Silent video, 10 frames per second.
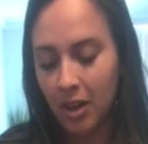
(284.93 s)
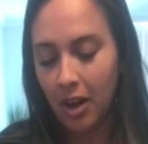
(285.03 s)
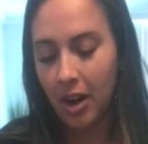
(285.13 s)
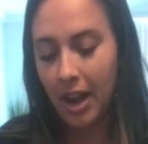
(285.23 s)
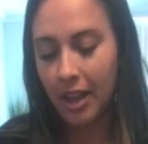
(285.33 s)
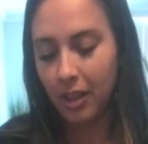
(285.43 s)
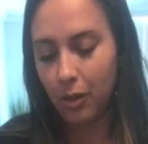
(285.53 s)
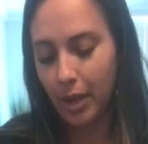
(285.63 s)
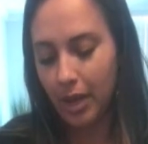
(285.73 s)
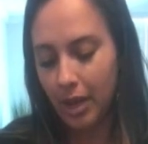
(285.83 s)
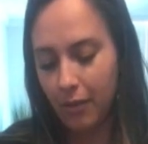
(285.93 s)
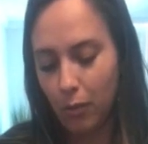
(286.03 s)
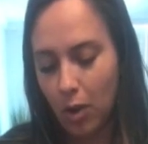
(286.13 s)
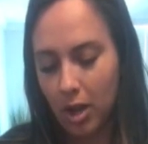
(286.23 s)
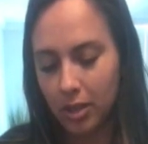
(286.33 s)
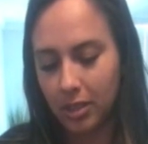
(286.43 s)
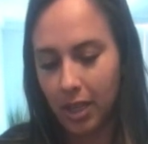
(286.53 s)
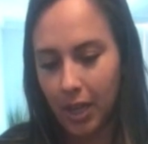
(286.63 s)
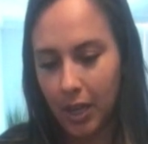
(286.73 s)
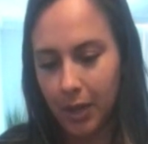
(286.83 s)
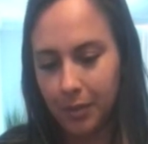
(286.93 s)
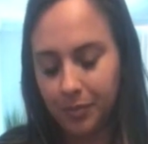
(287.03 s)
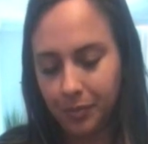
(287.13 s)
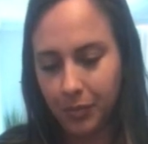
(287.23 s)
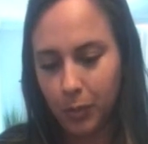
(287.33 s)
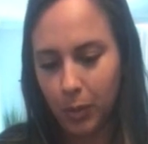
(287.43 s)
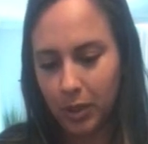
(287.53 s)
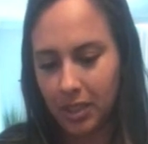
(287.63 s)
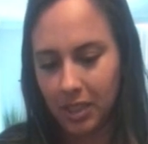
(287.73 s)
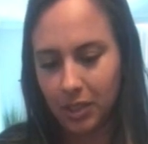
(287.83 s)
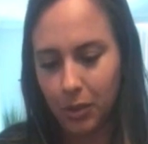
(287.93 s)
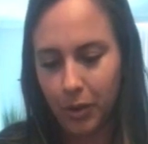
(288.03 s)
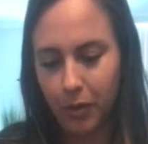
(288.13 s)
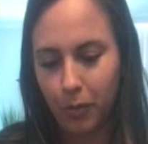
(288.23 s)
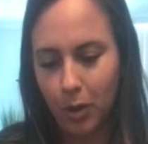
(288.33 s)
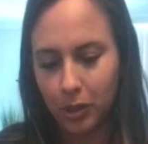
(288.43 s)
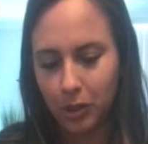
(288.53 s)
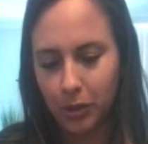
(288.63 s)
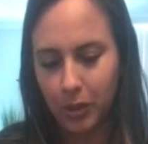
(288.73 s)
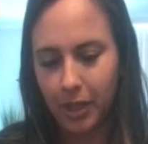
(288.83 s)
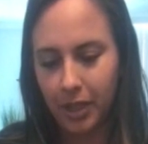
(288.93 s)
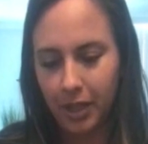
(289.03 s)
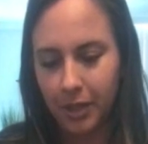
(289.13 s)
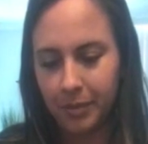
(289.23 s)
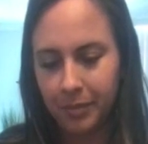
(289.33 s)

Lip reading: All right, Three of Wands here. What's this Three of Wands doing here?